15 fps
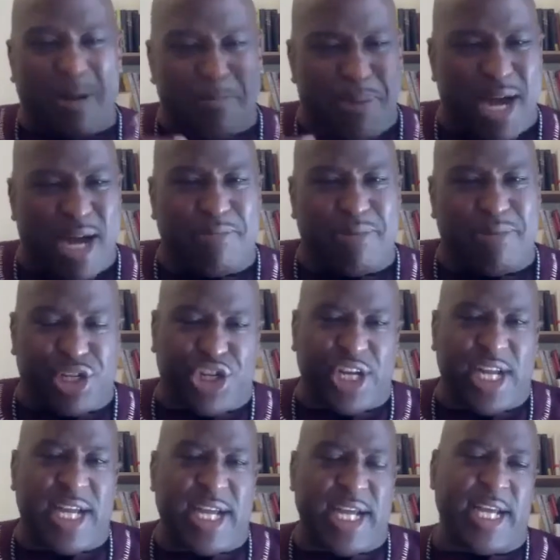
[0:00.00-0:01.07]

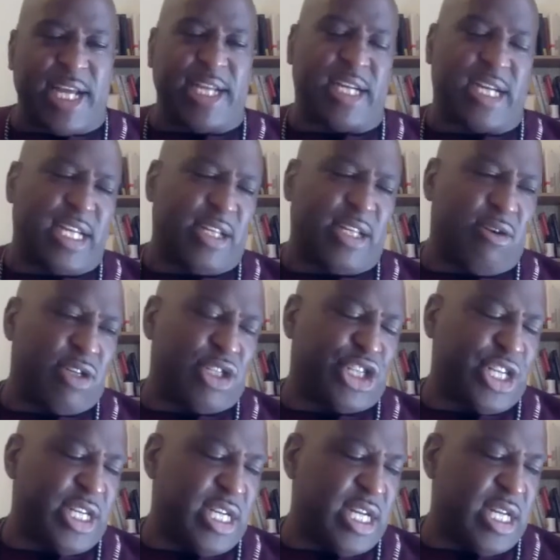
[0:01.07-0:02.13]
publishing,
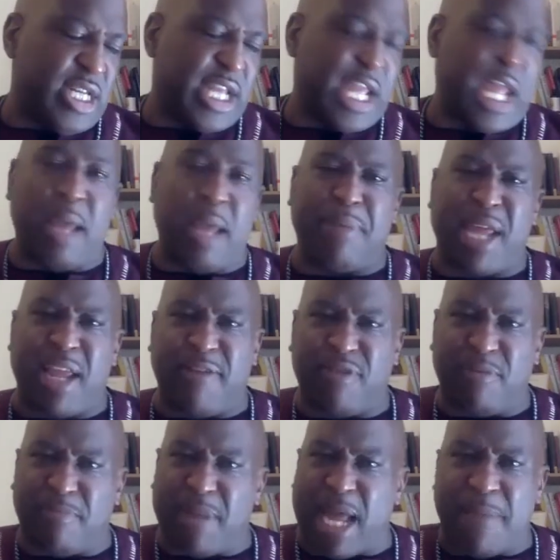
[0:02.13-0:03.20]
launching the campaign for
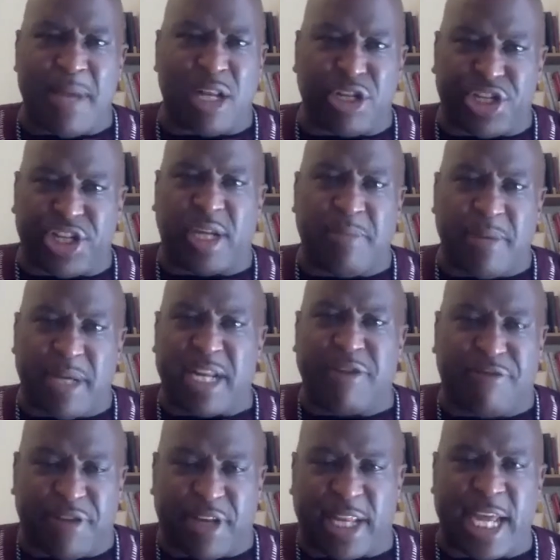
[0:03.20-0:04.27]
Black male achievement in
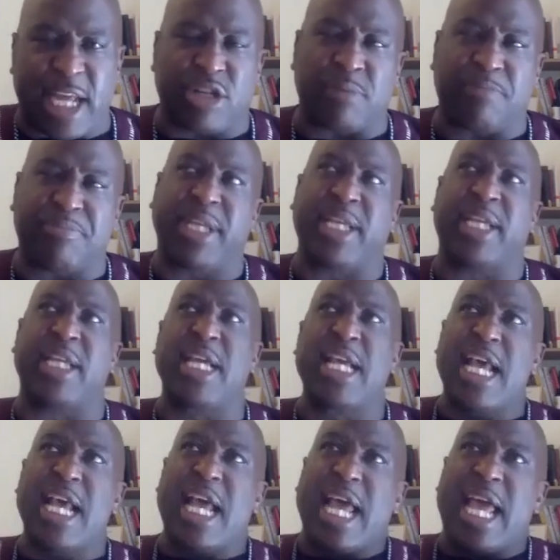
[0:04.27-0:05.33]
philanthropy,
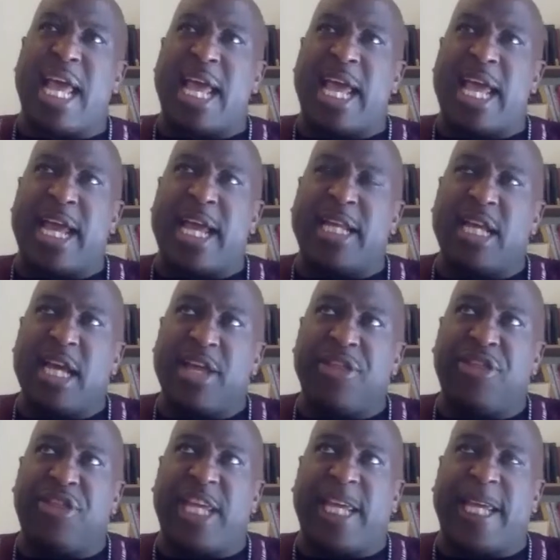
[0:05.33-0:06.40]
and
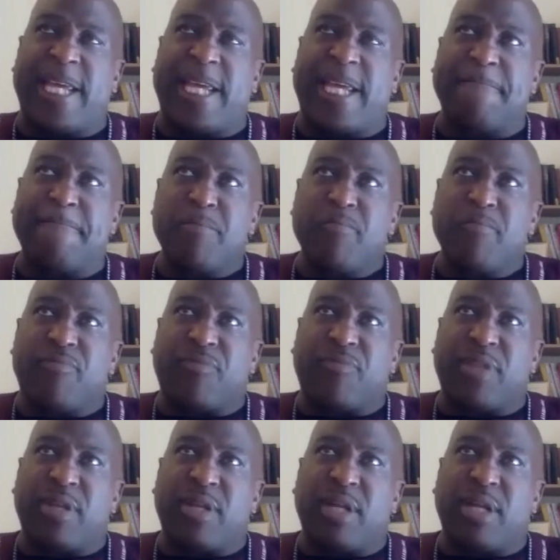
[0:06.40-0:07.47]
the
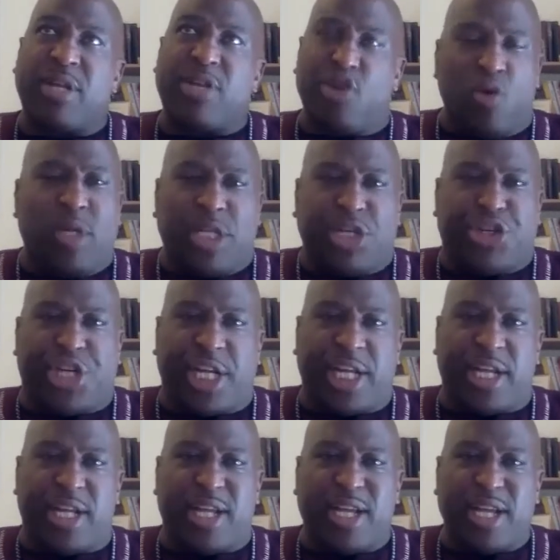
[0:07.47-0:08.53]

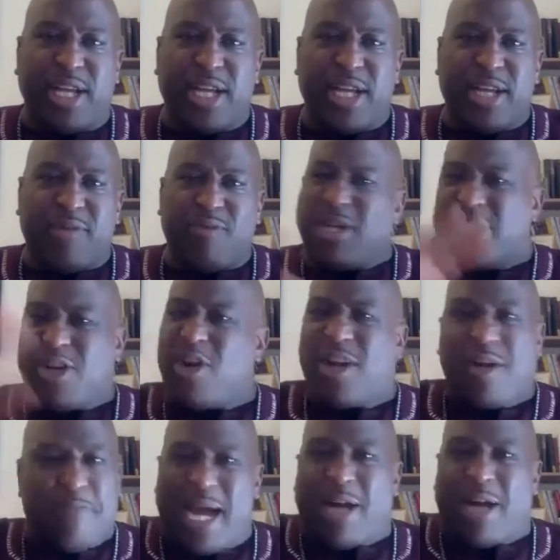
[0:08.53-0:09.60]
eulogy wasn't all
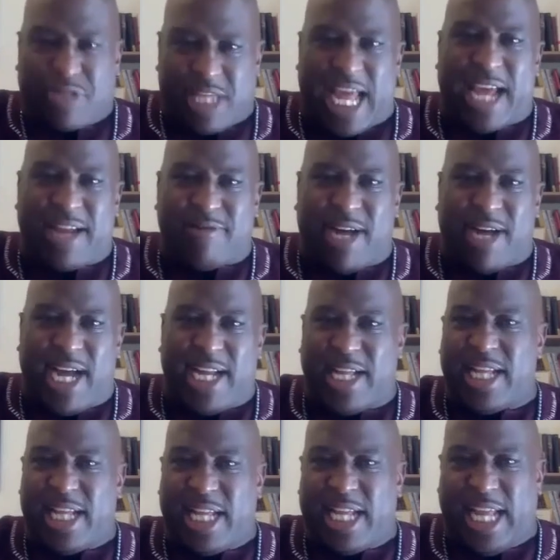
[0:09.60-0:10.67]
about that, right?
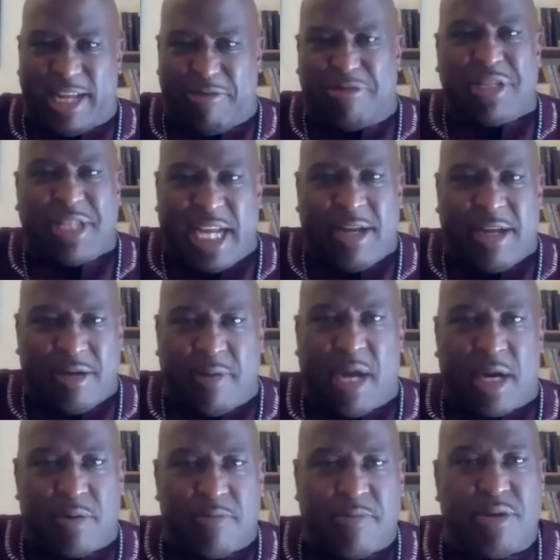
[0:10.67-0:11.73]
It was there in the
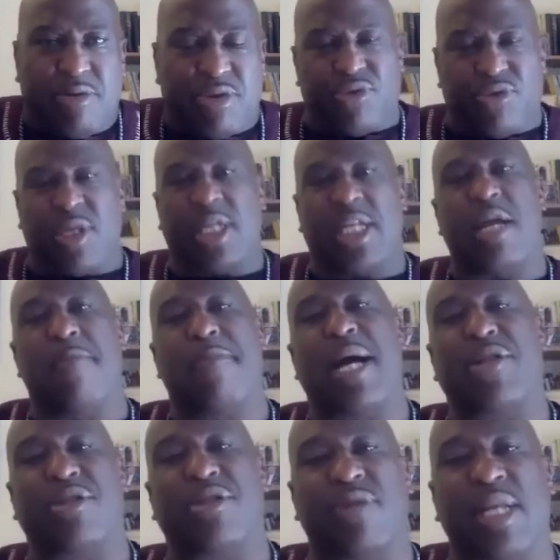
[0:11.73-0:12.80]
bottom, but it was really about
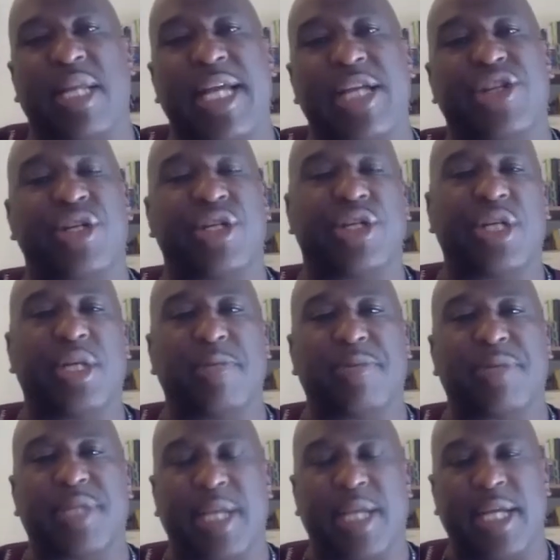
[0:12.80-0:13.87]
the relationships
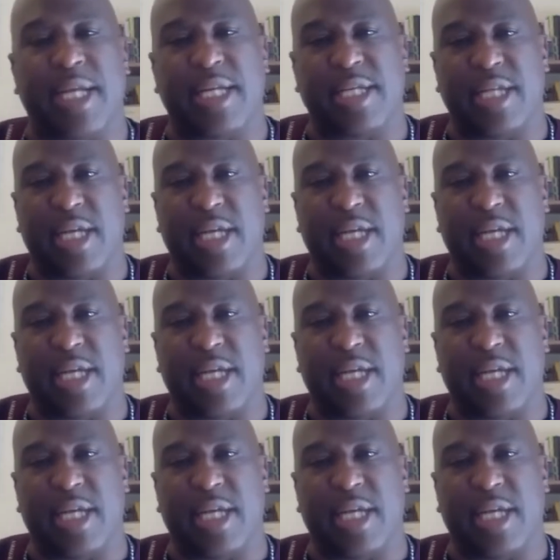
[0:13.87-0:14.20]
and